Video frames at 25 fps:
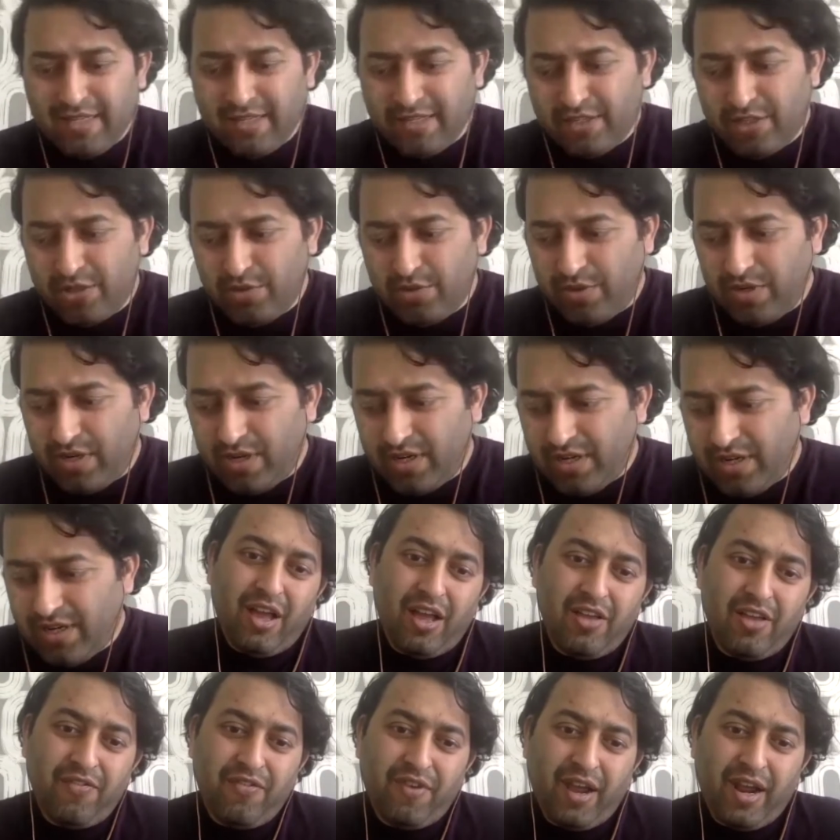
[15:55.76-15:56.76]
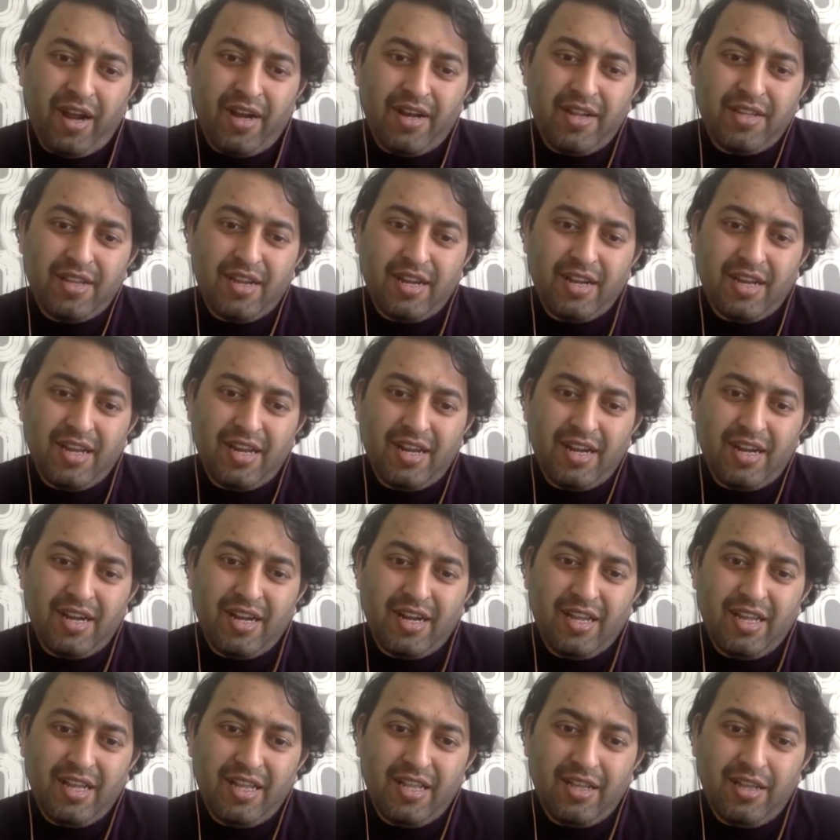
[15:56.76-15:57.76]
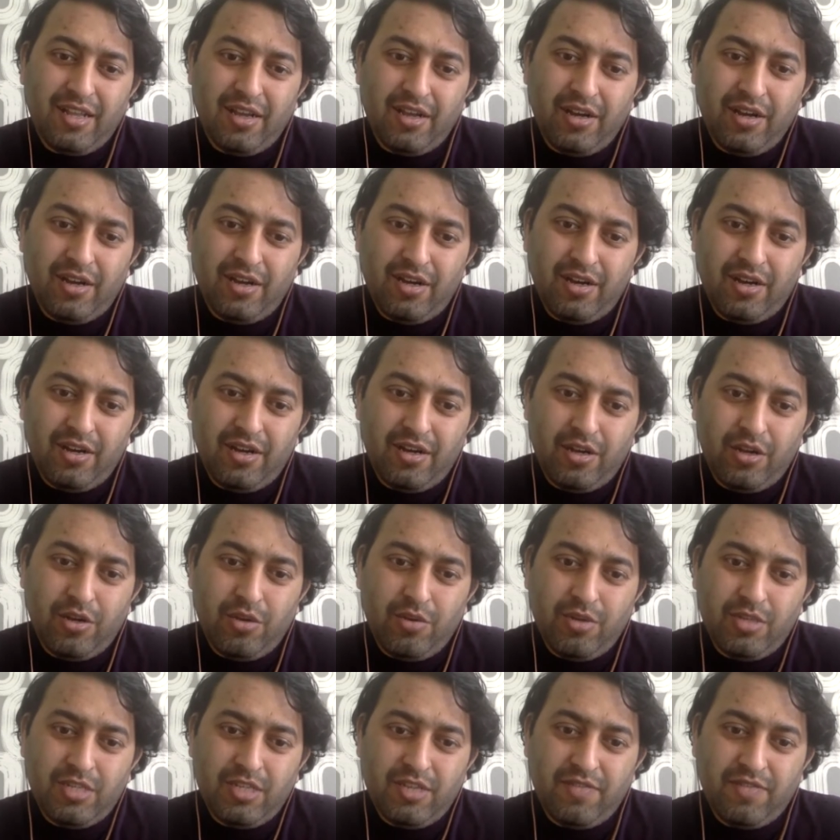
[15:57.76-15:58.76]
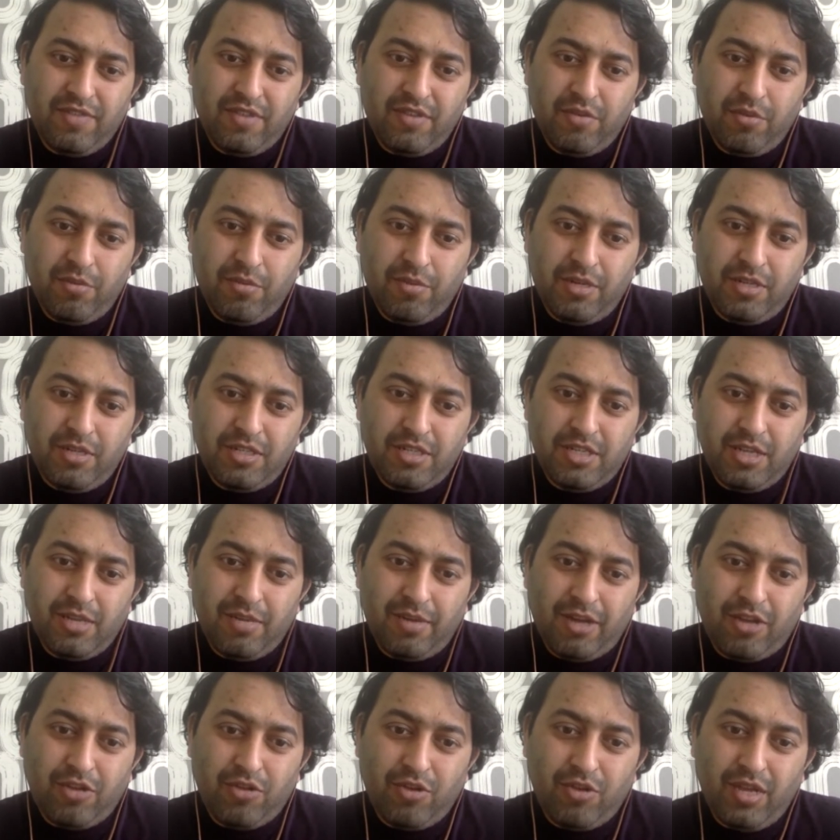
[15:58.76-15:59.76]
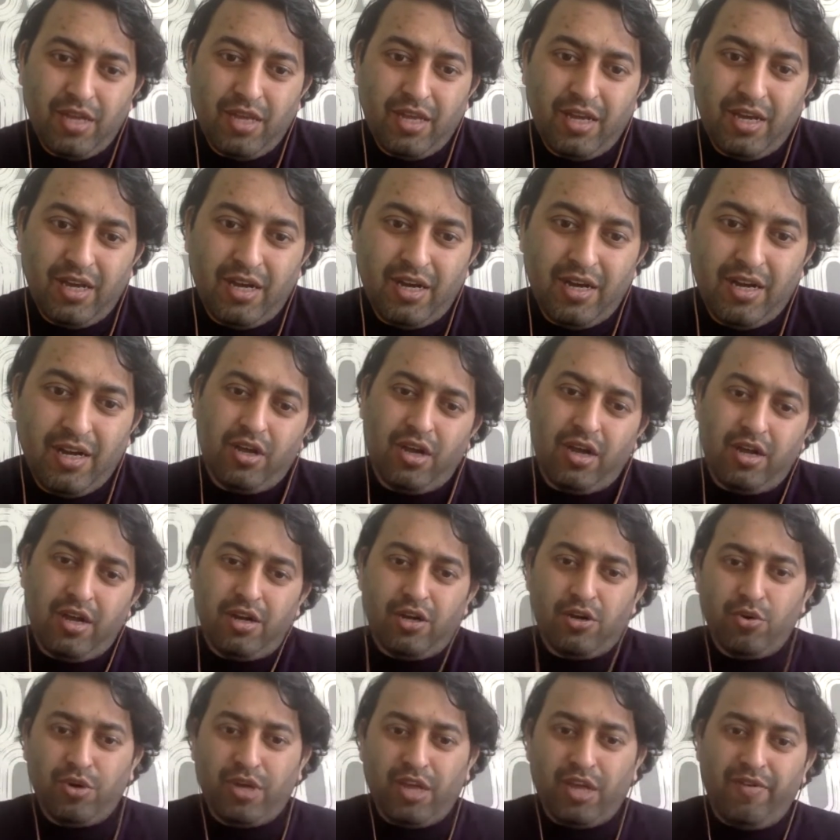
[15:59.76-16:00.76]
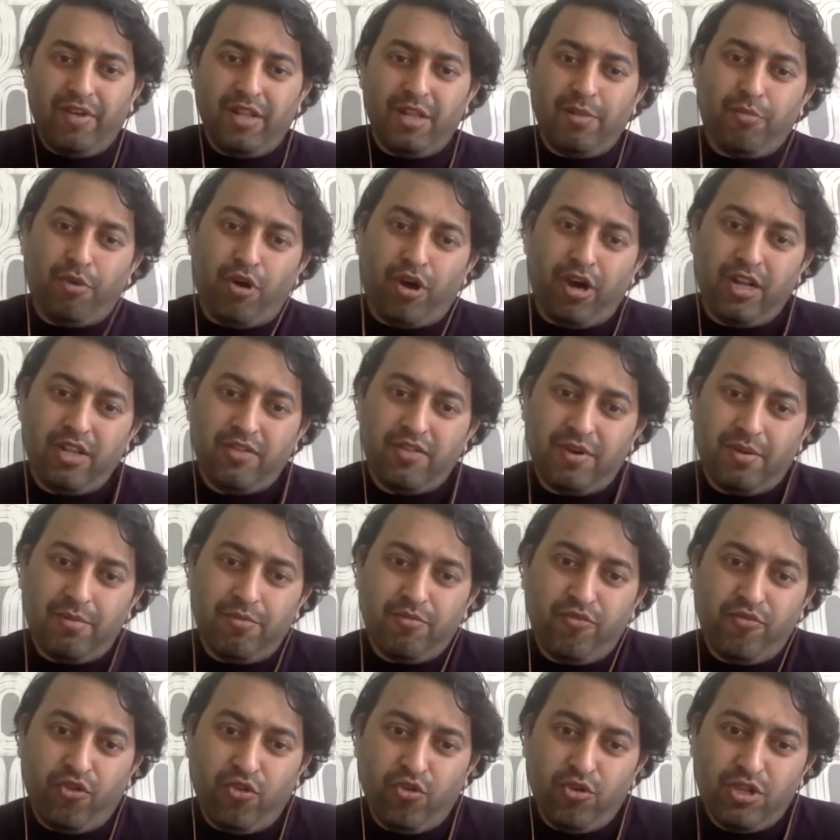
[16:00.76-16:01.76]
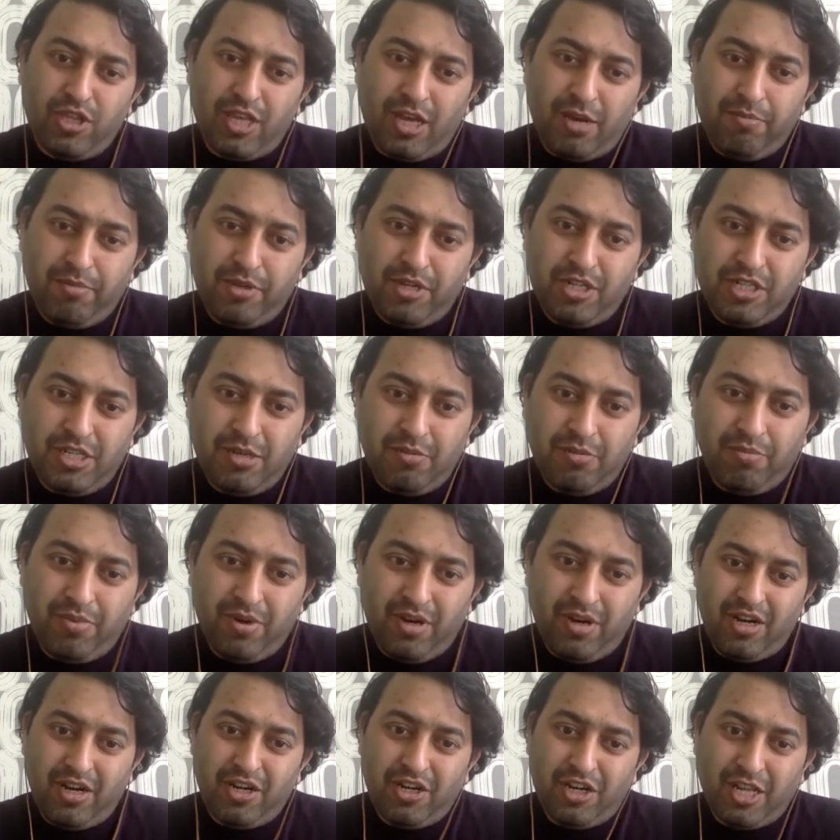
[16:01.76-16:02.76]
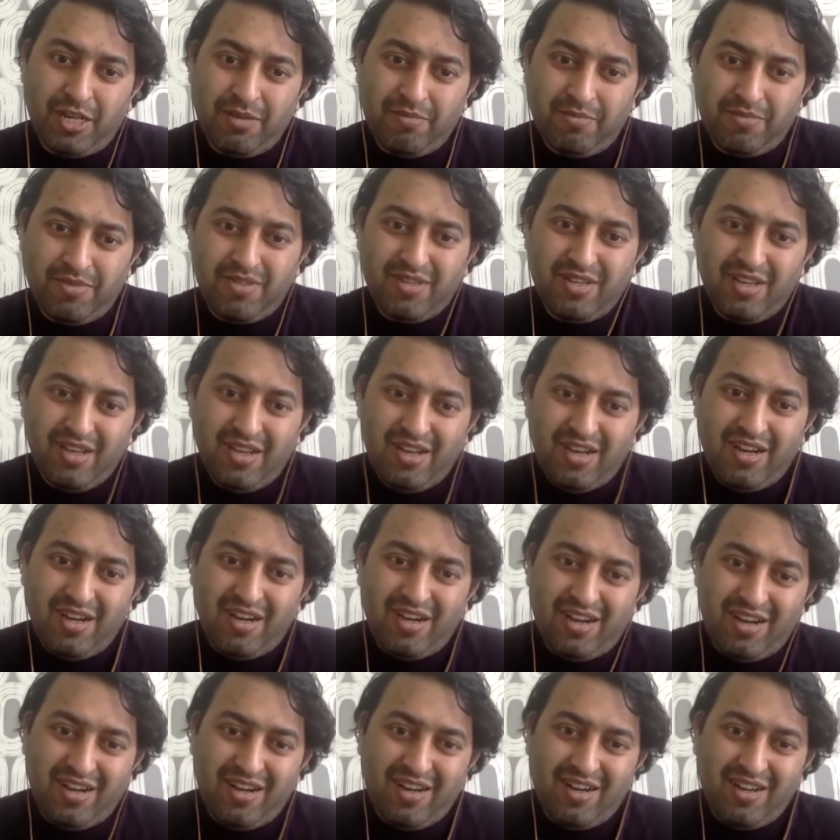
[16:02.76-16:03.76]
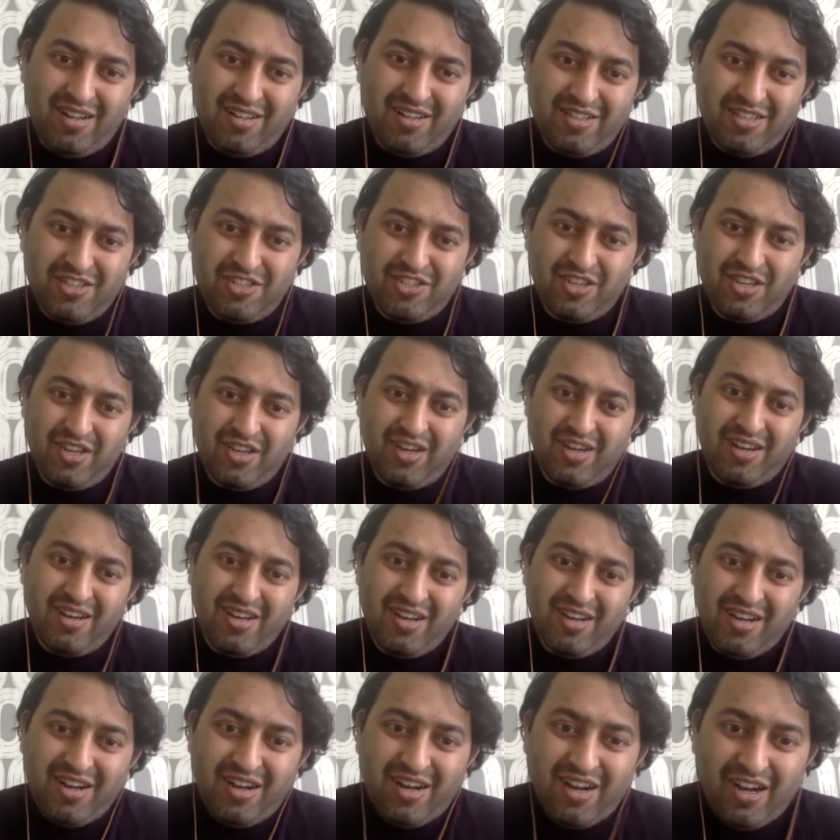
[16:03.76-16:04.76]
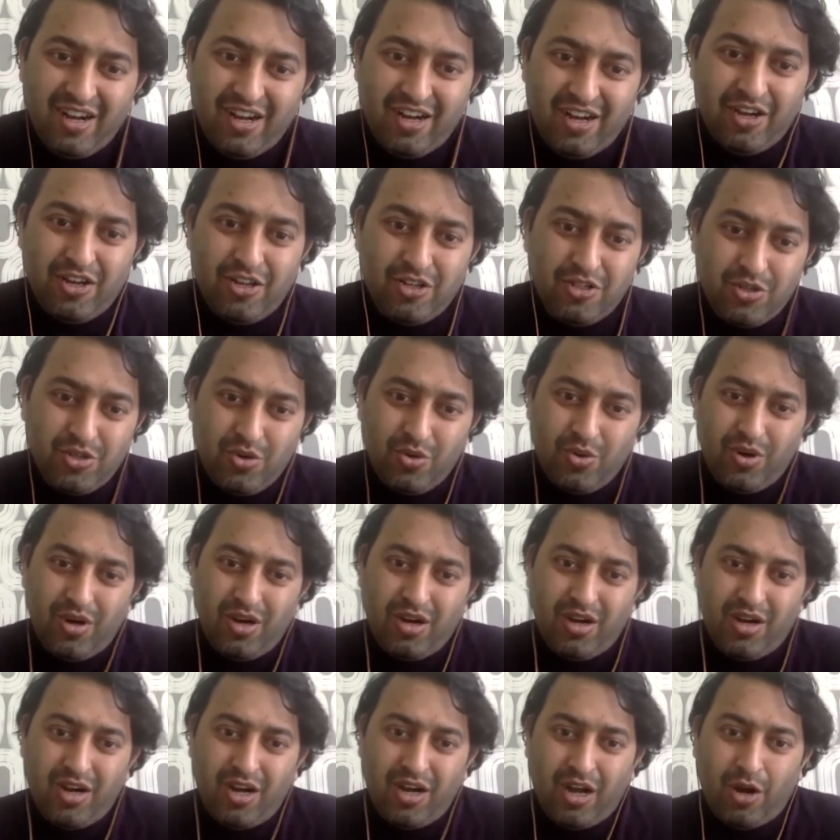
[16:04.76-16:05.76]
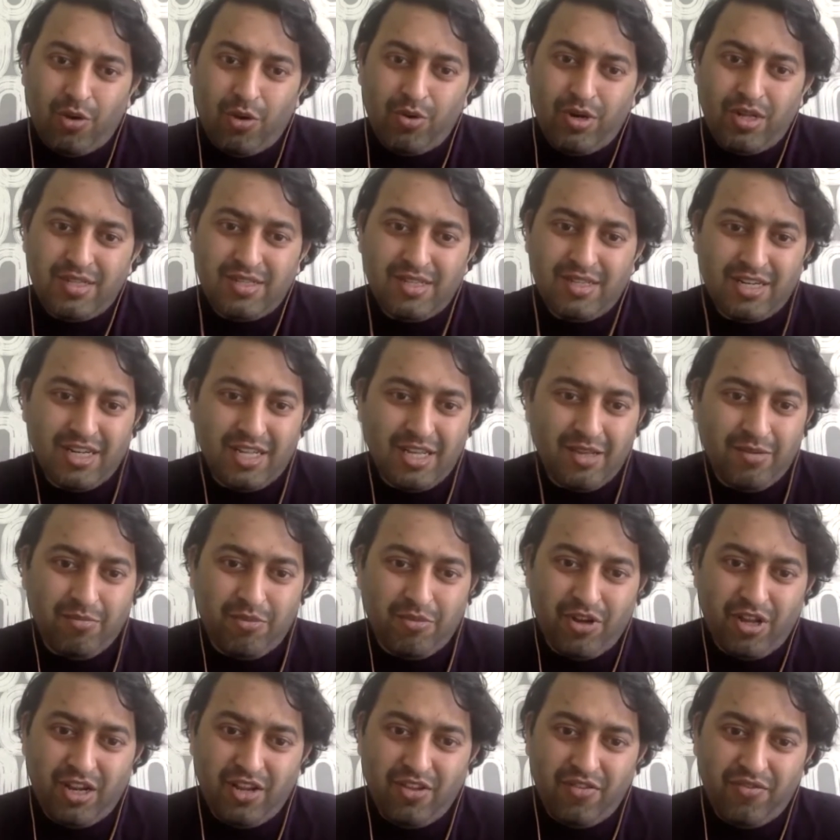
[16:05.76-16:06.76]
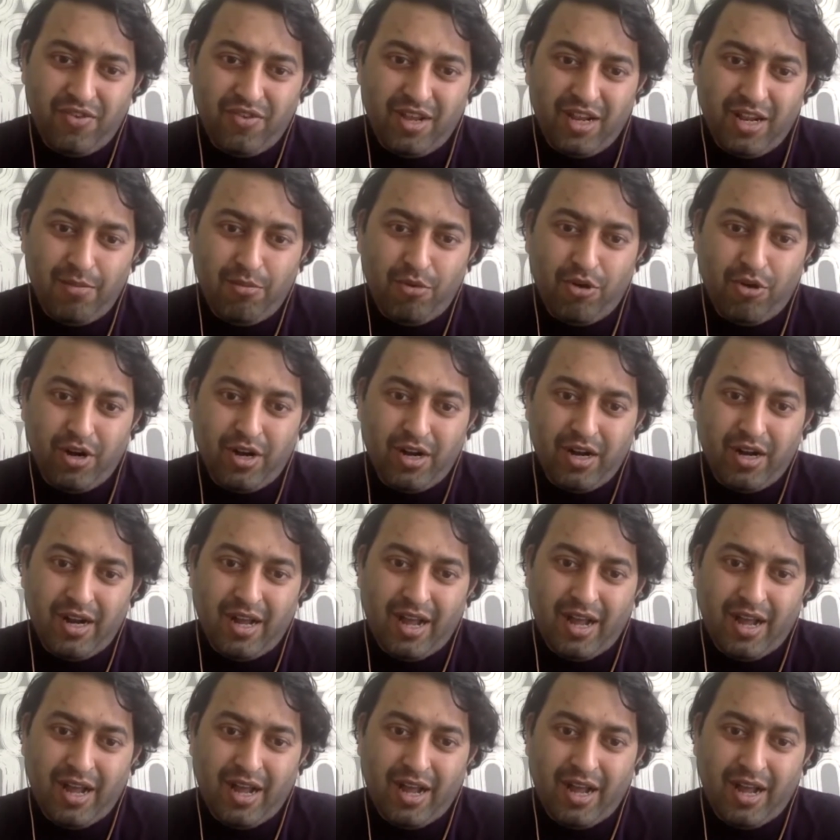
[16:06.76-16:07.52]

Stuart. If I understand correctly, Lewes FC women's team actually took away the points from 4 championship teams this year. So how does the team really feel about it?